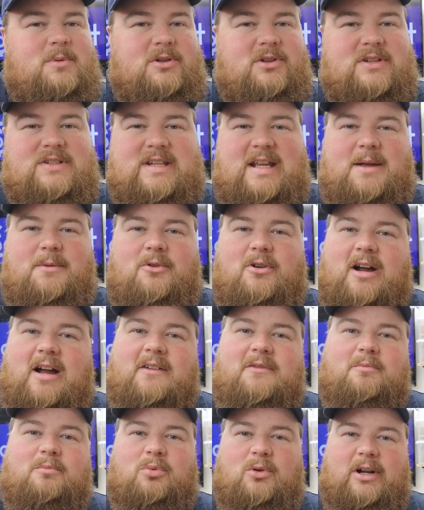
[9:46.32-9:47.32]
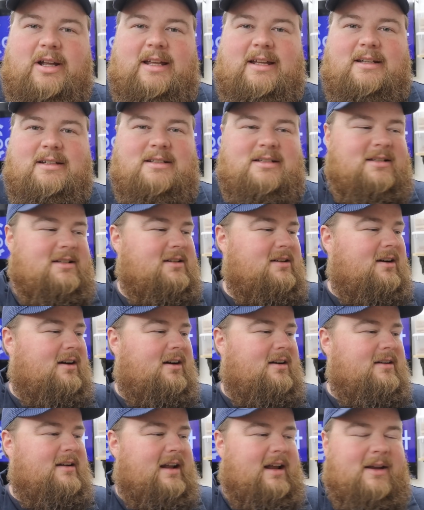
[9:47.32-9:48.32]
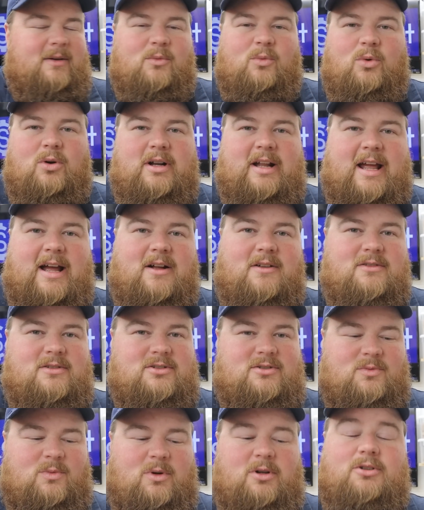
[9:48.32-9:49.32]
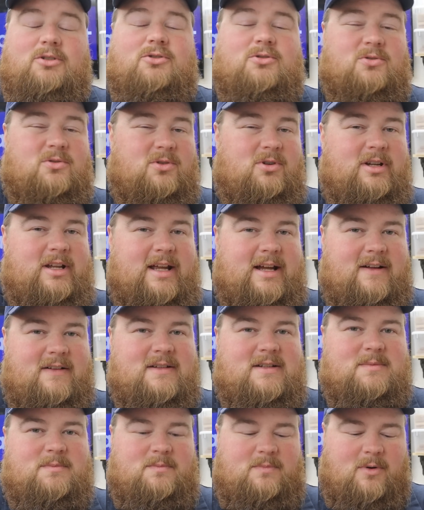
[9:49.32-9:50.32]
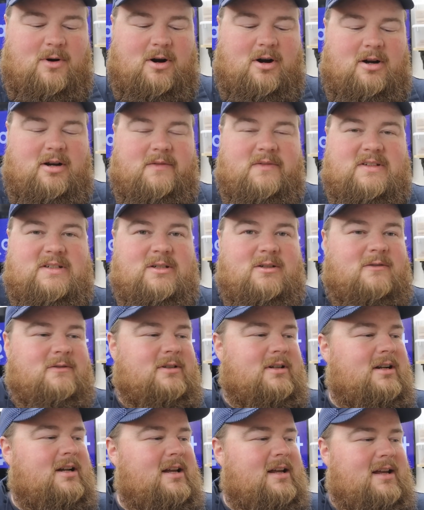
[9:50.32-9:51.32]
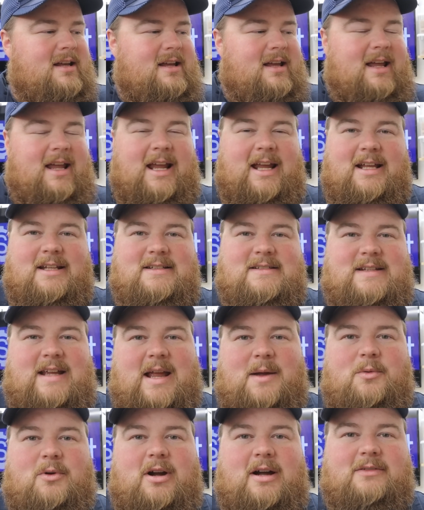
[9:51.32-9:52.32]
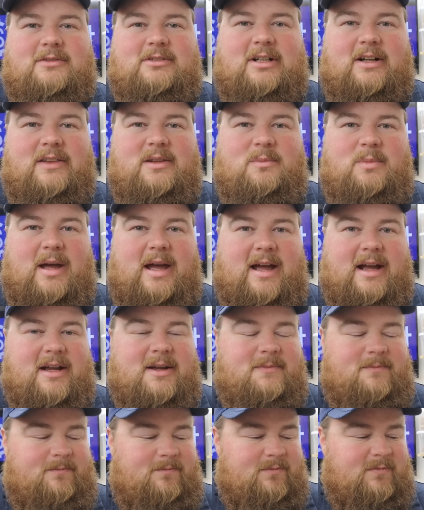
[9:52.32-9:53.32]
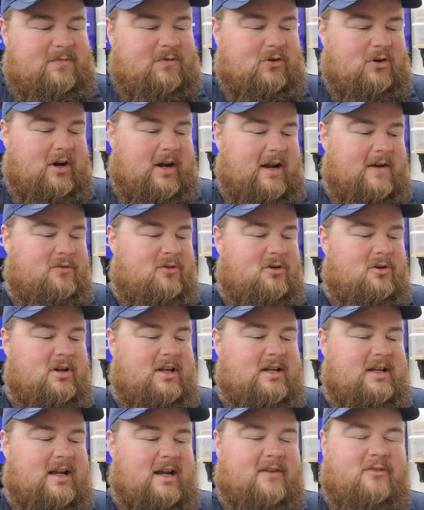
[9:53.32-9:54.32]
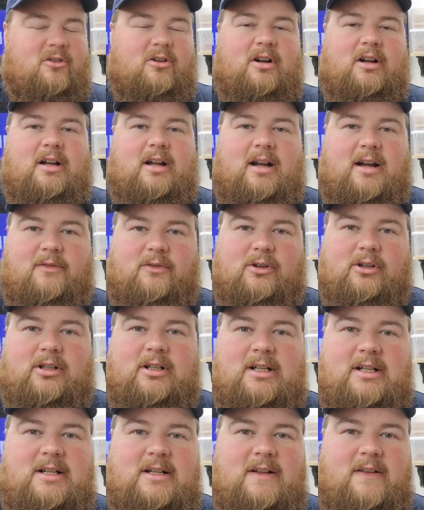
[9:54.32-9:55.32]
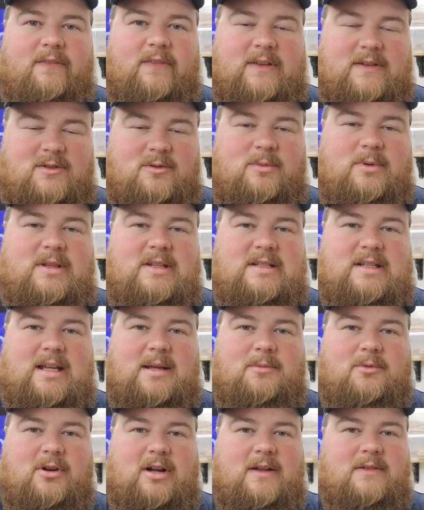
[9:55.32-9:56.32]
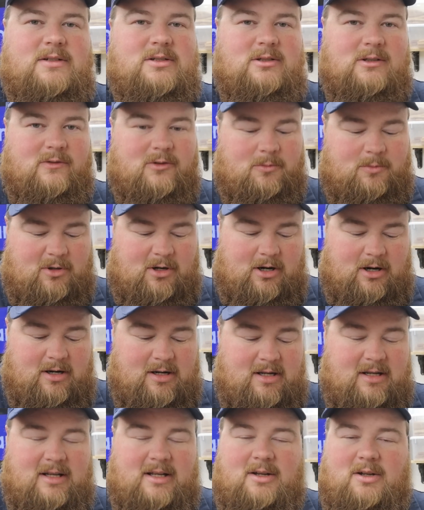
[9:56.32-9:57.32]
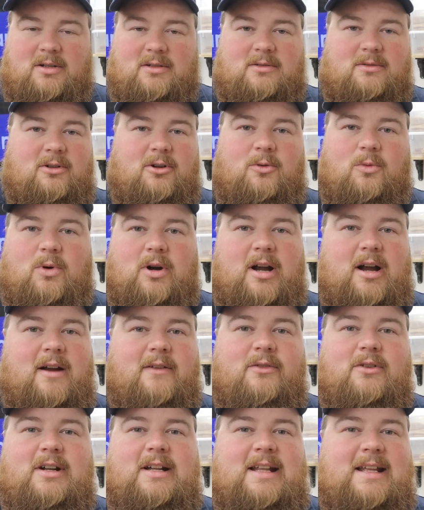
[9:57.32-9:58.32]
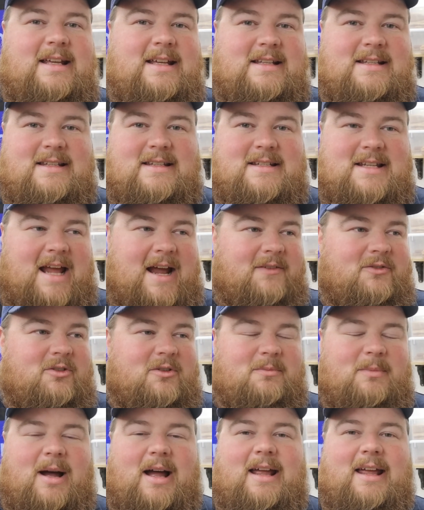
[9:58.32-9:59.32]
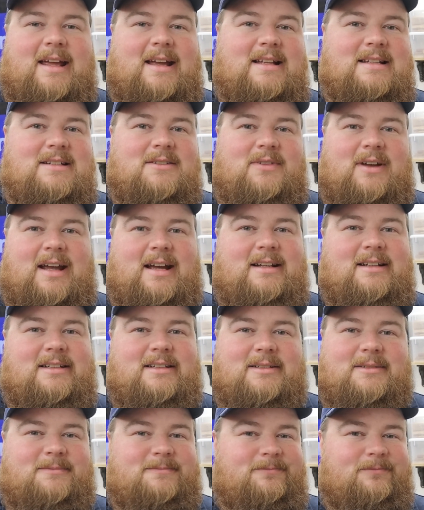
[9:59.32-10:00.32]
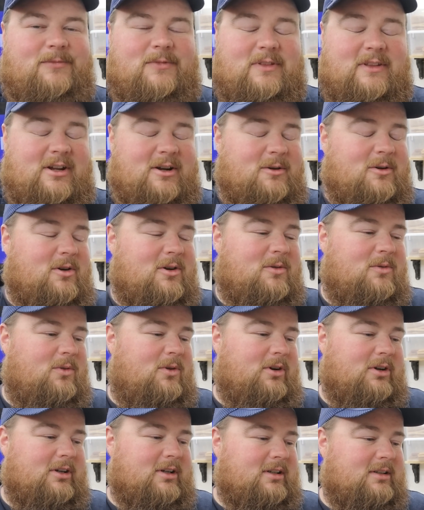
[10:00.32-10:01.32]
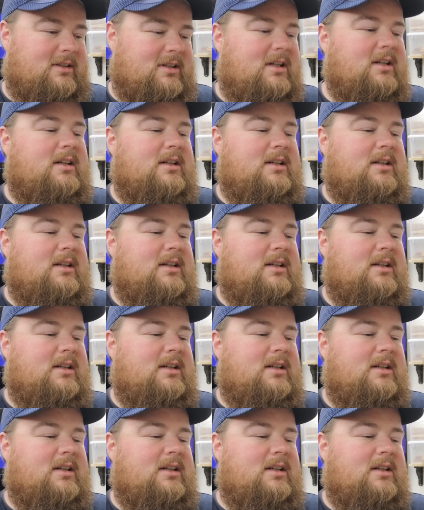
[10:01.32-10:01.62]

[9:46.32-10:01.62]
put the Samcraft brand on a 1 ounce, 1 troy ounce bar of silver and Samcraft on the back. Forever and ever and ever, this will be the Samcraft silver bar. Wherever it ends, after my hands have had it, they're going to wonder,